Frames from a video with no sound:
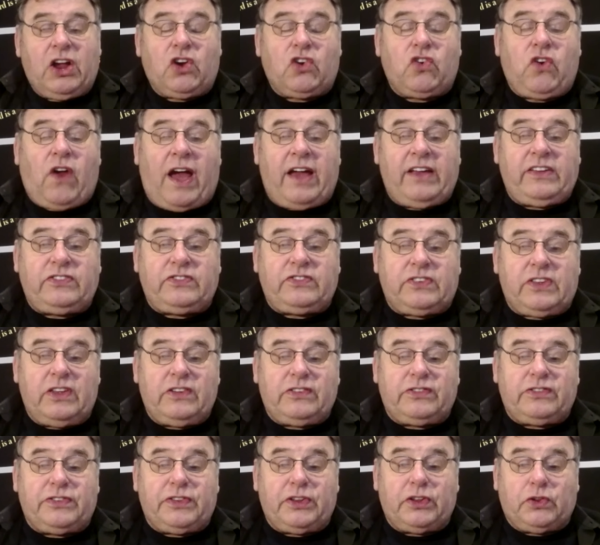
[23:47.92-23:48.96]
Christ
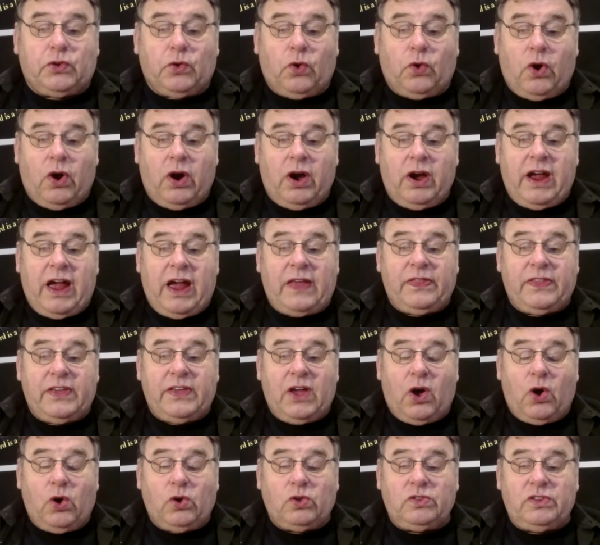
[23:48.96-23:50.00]
is the door and the
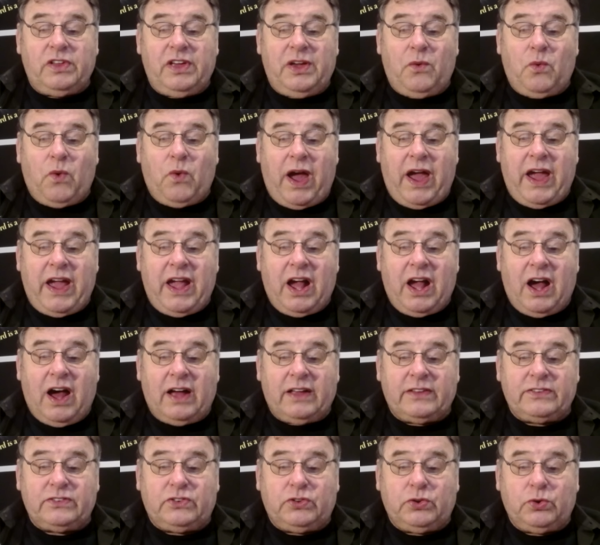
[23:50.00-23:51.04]
only way
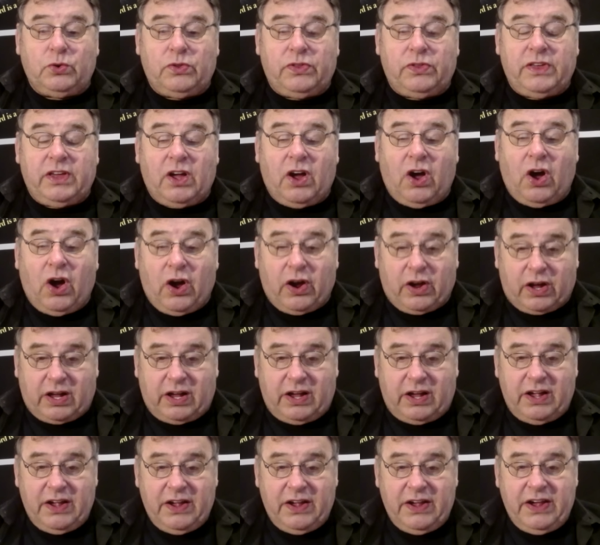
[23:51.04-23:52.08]
onto the ark.
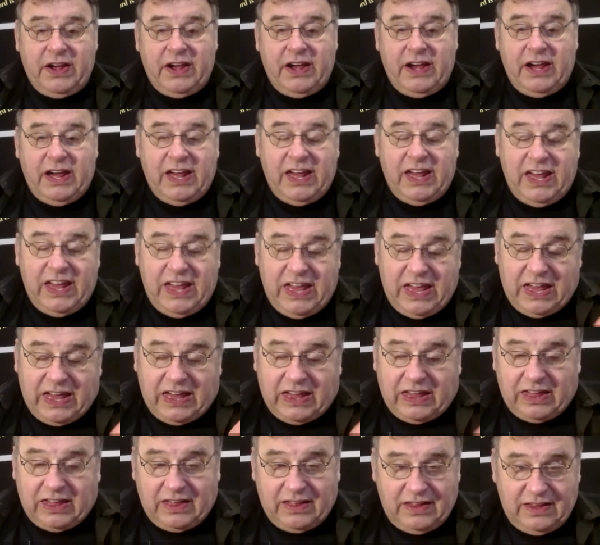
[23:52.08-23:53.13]

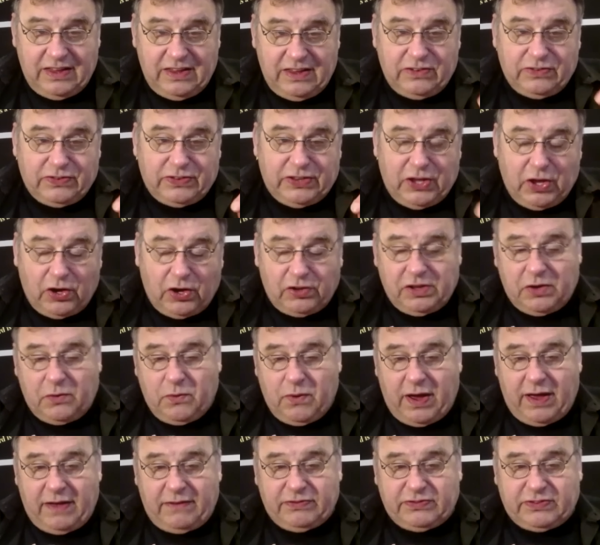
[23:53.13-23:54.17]
He is the only
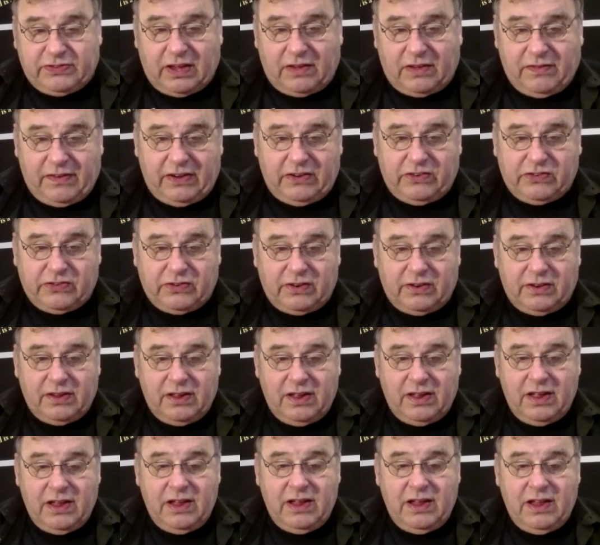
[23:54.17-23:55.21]
way of salvation.
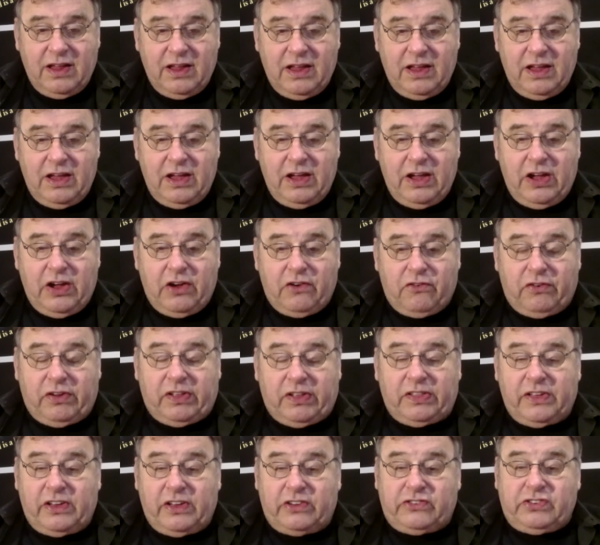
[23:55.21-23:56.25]

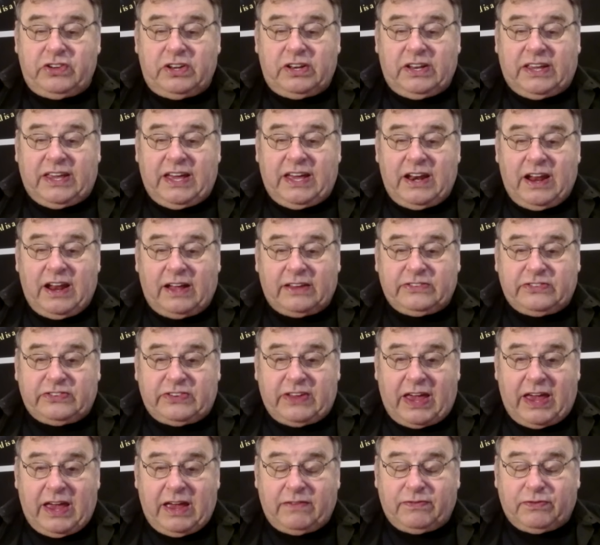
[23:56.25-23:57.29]
Religion cannot
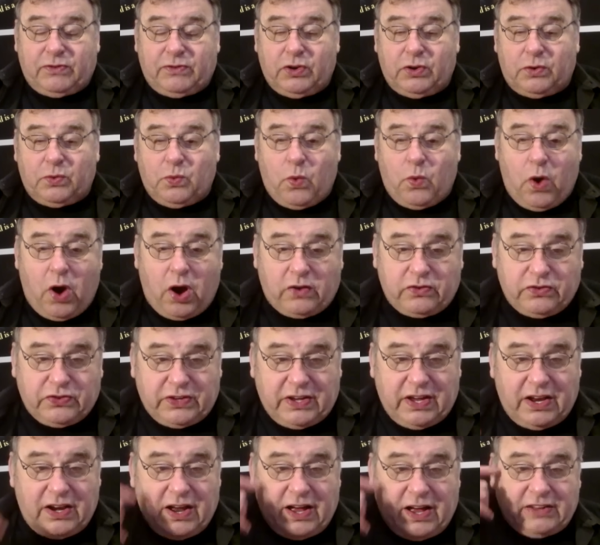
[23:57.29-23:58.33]
save, good works
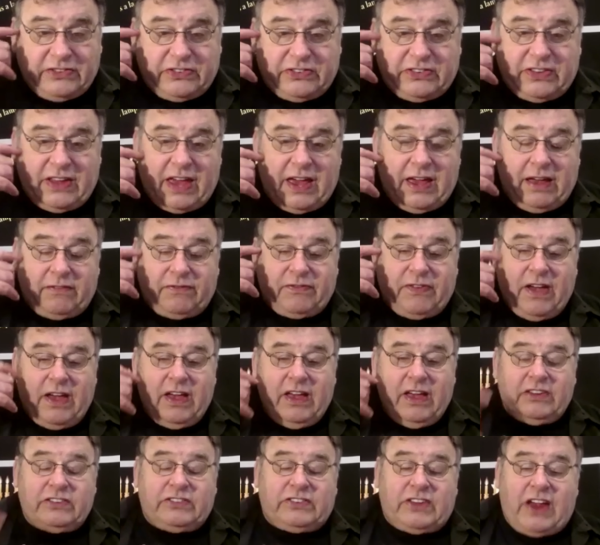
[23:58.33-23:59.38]
cannot save,
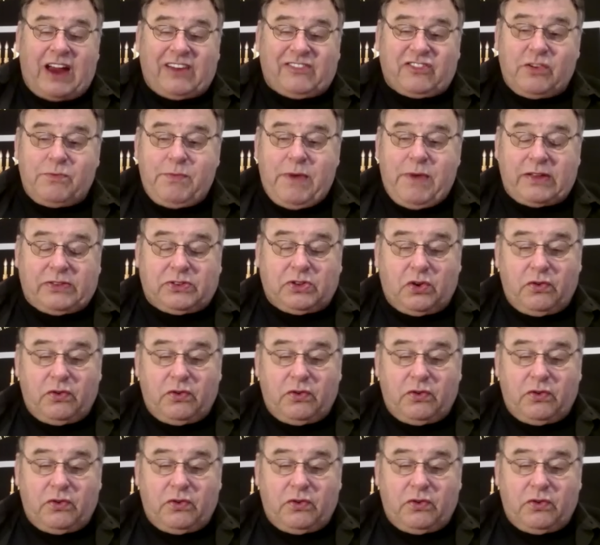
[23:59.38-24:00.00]
sacramental